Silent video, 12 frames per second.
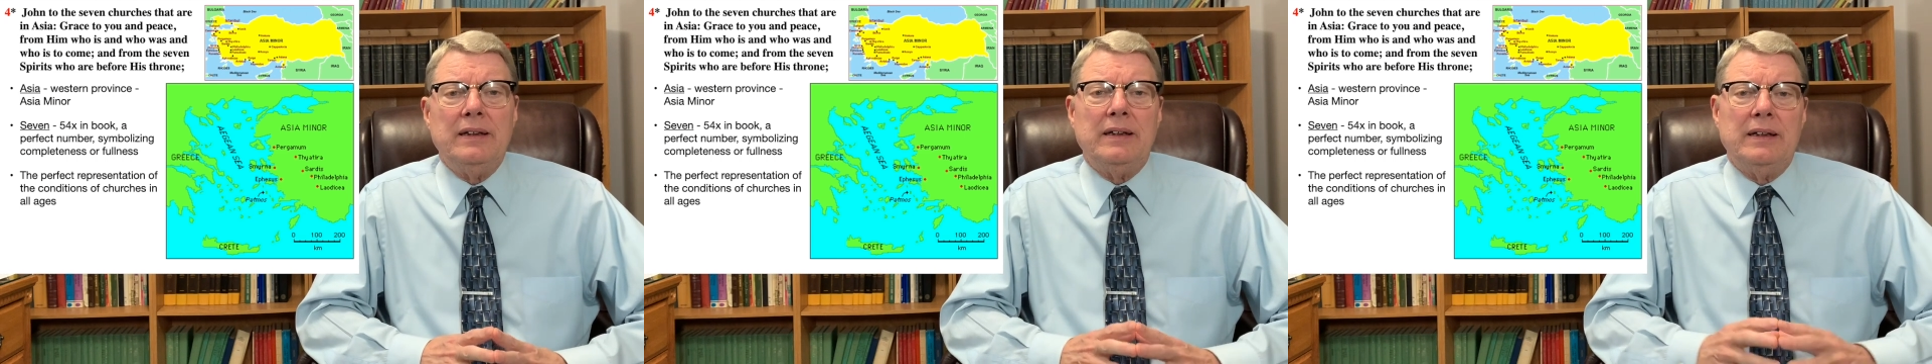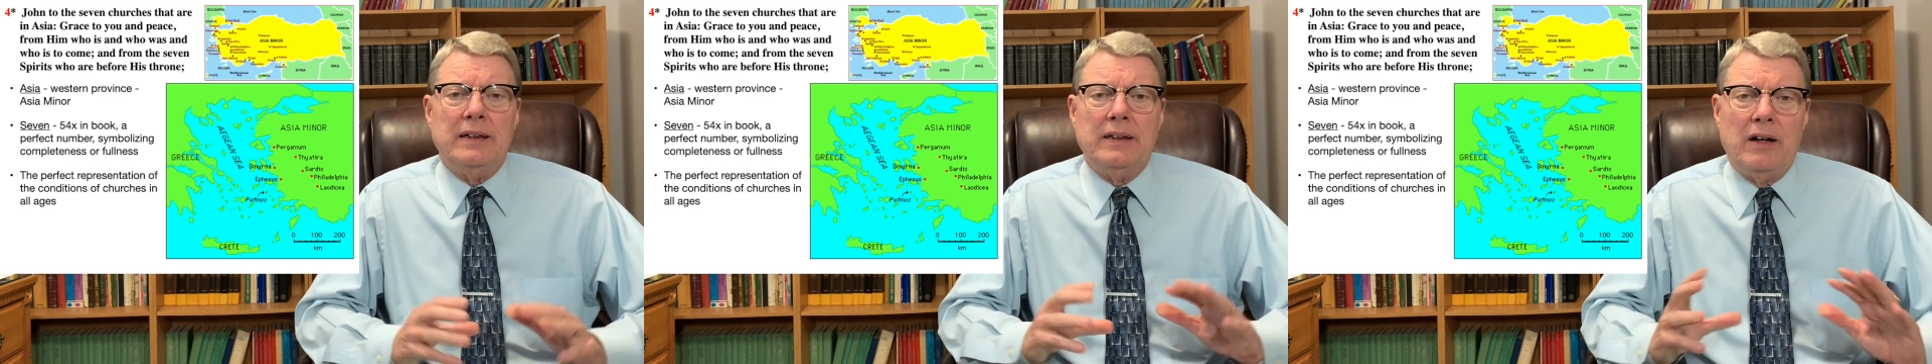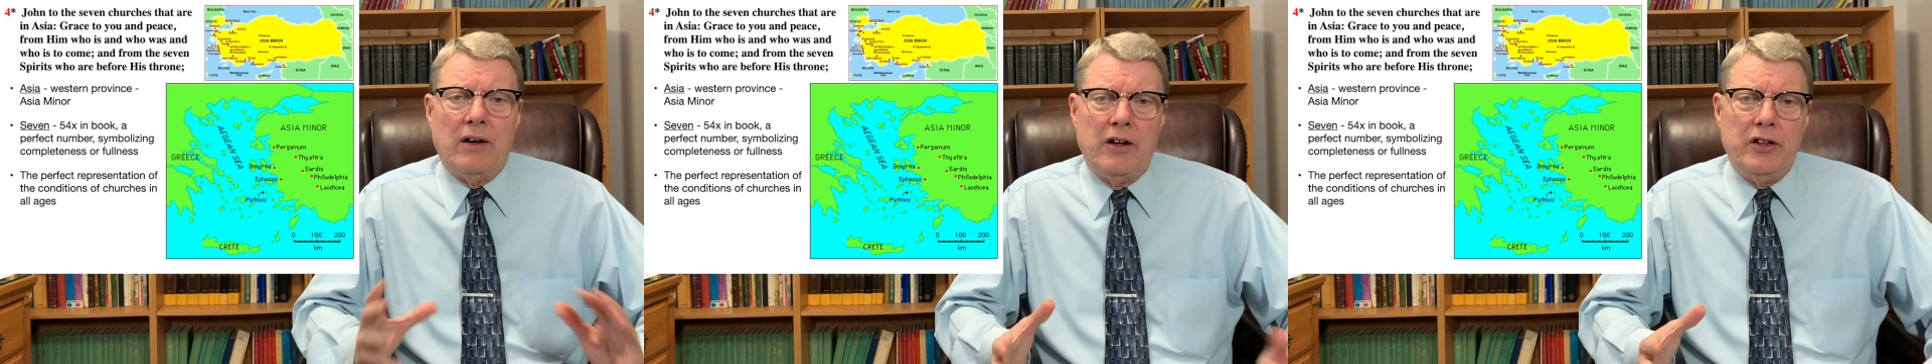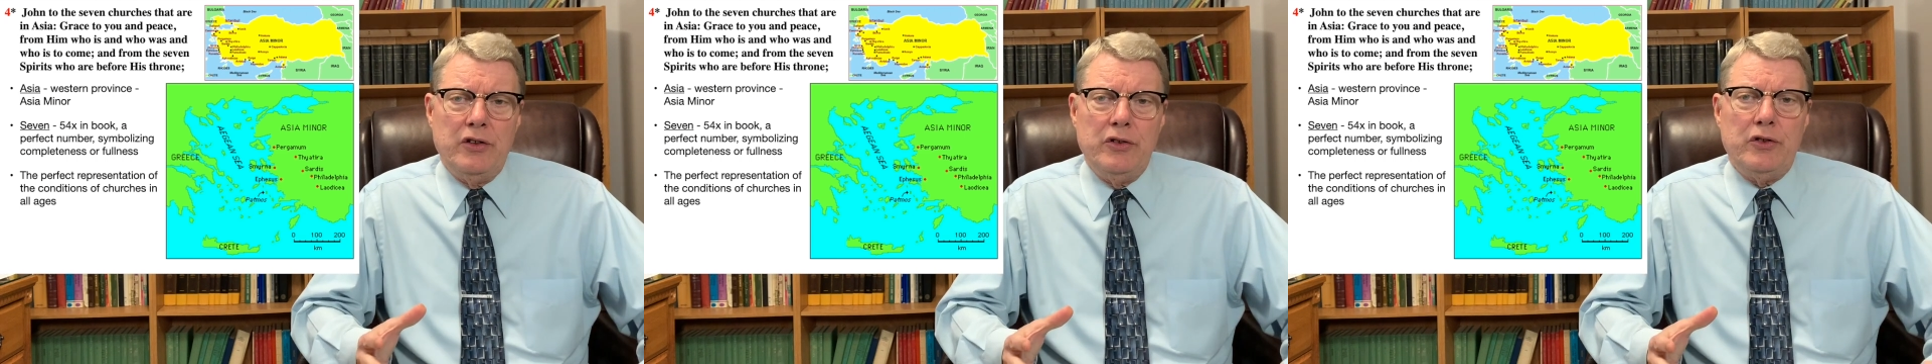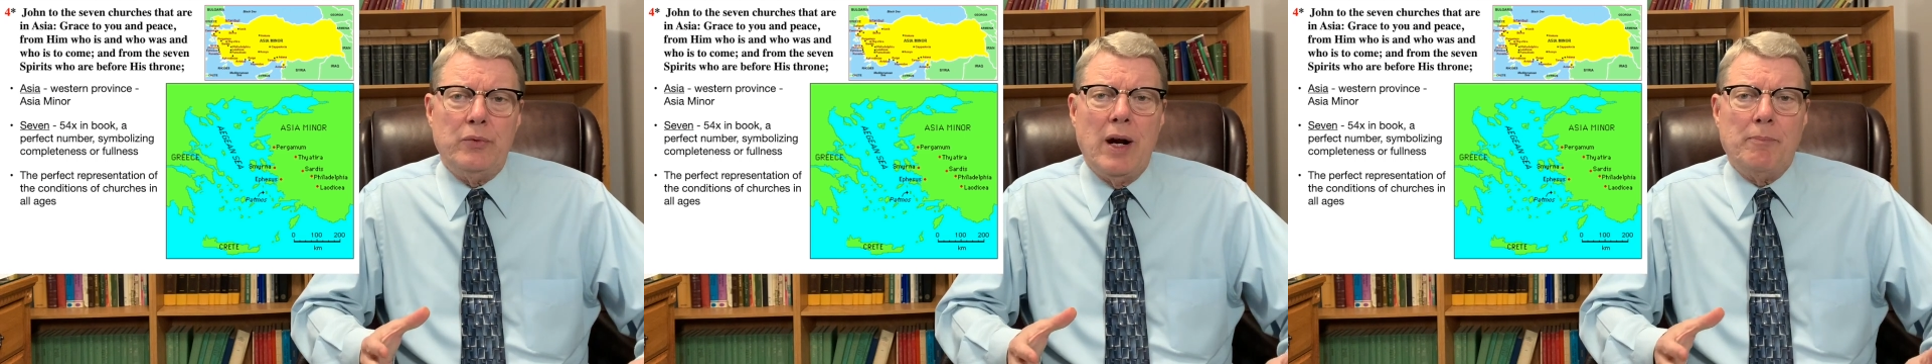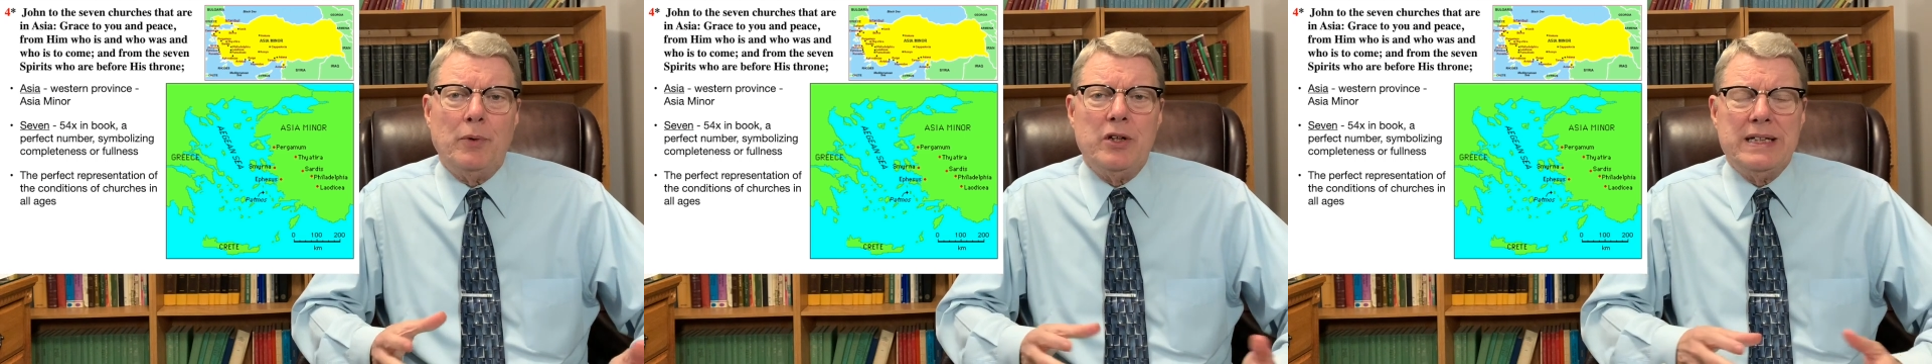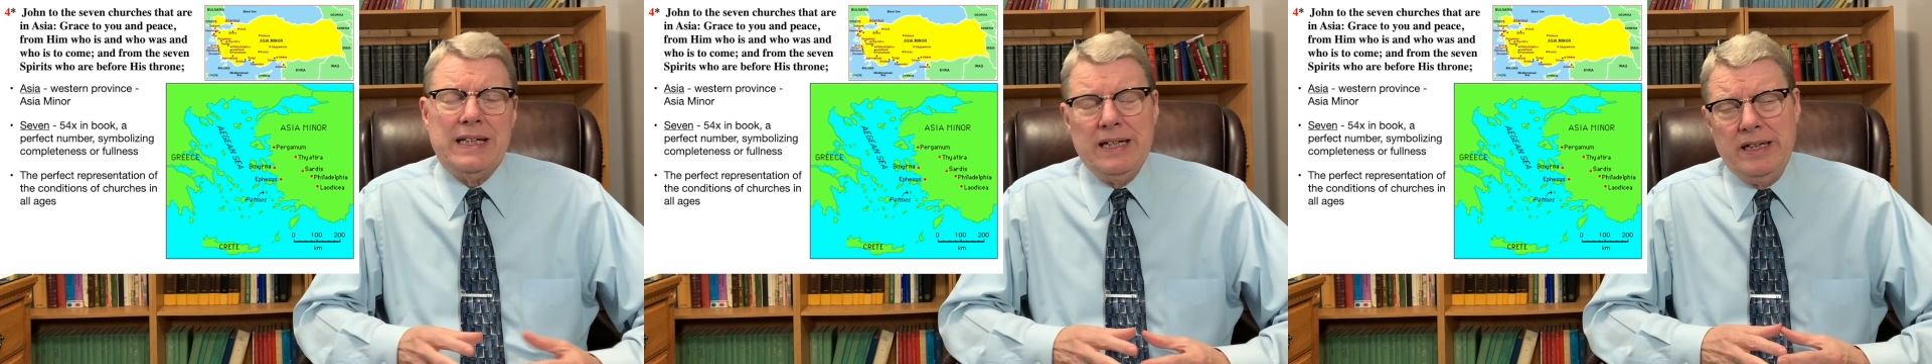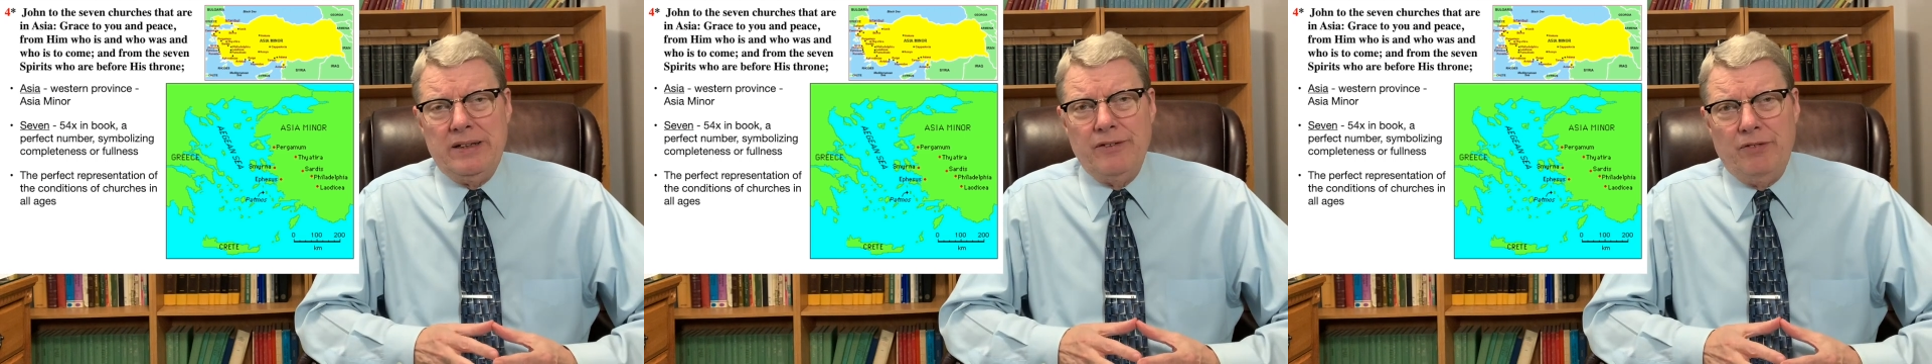are used
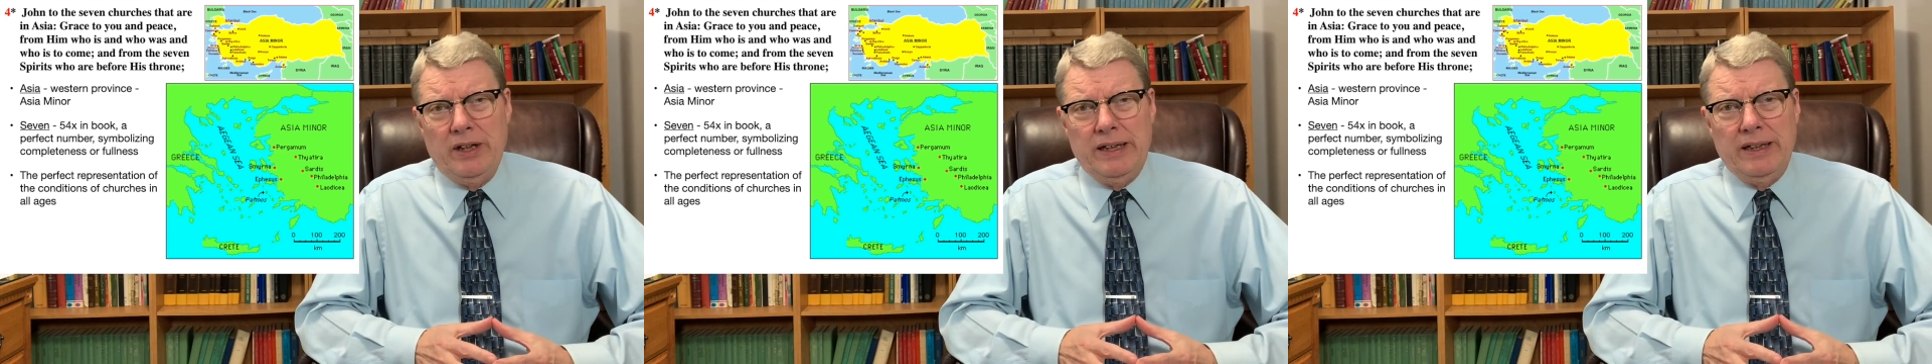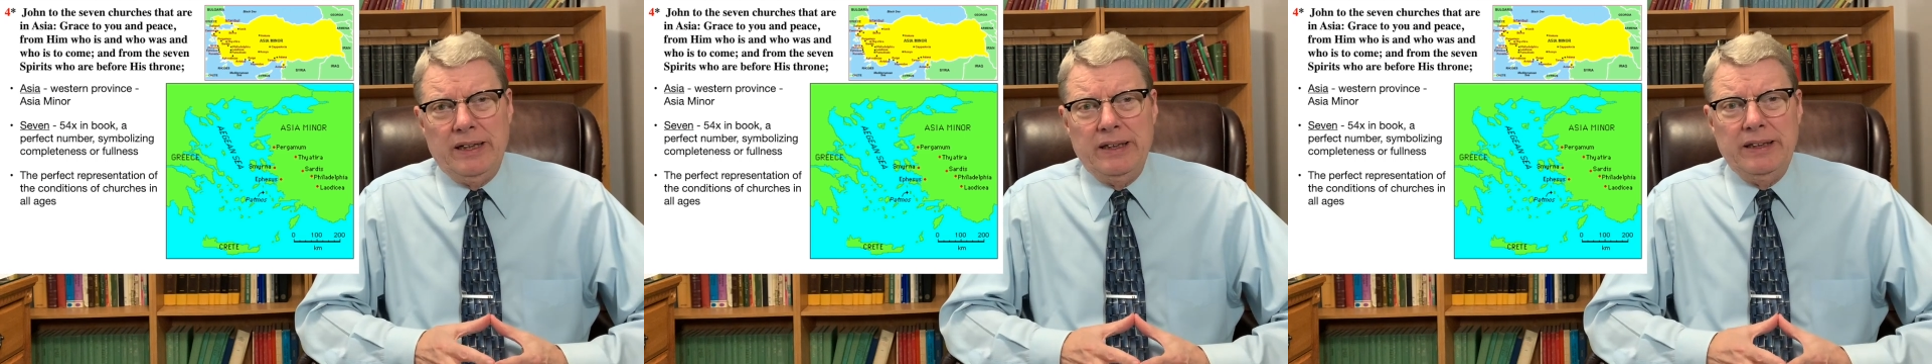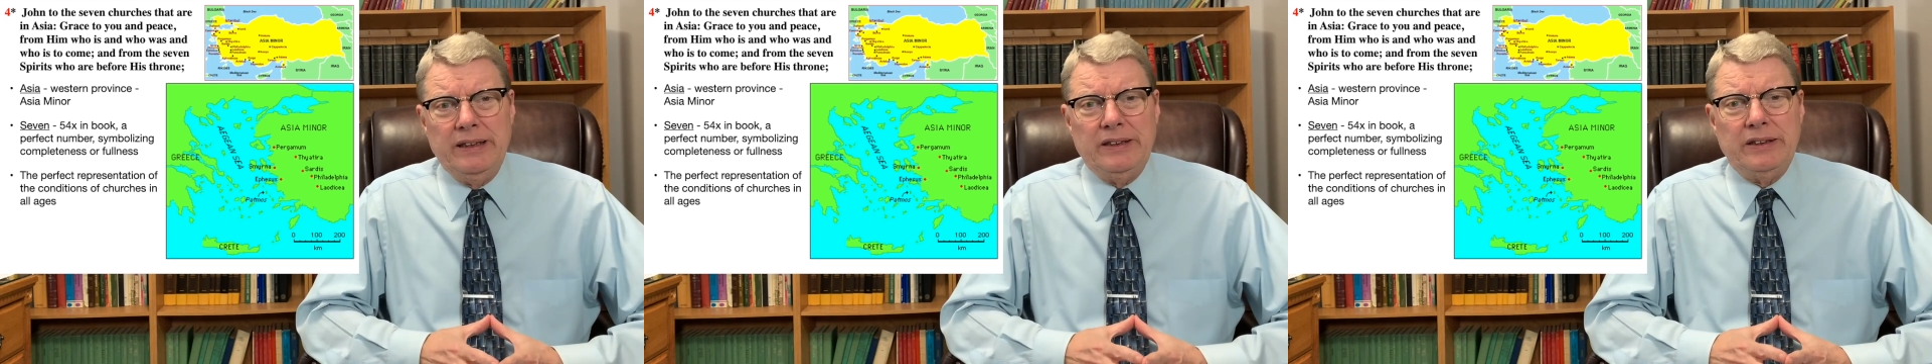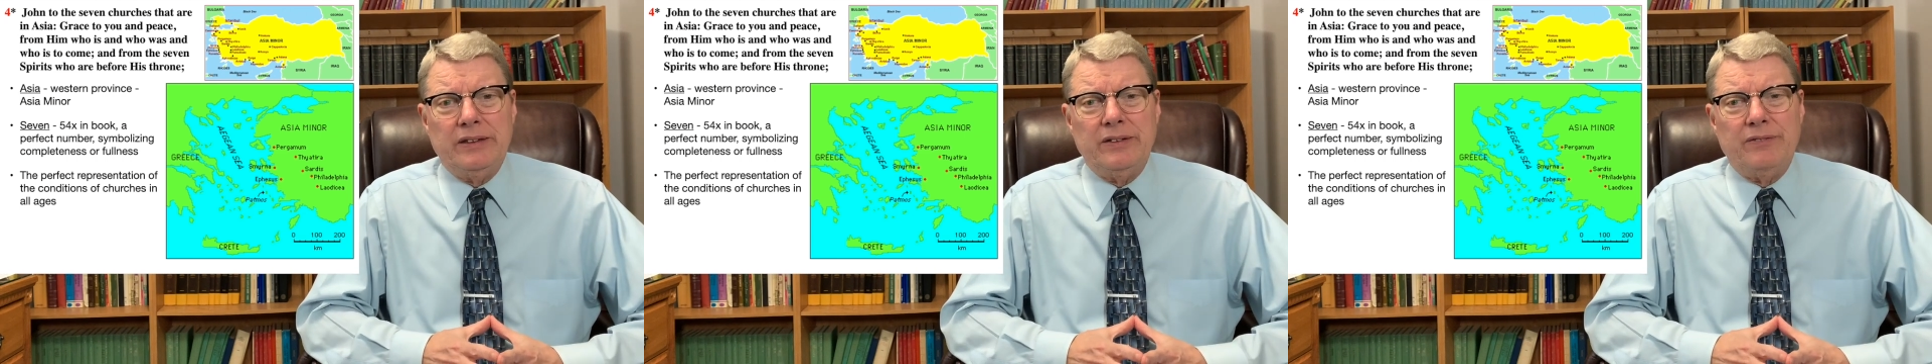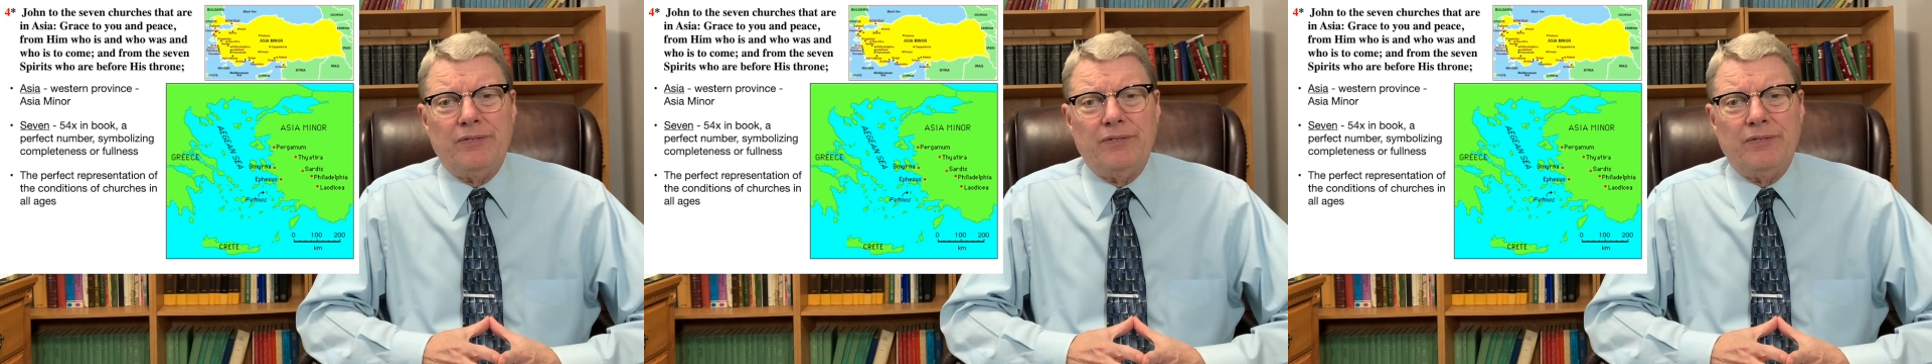representatively, at least,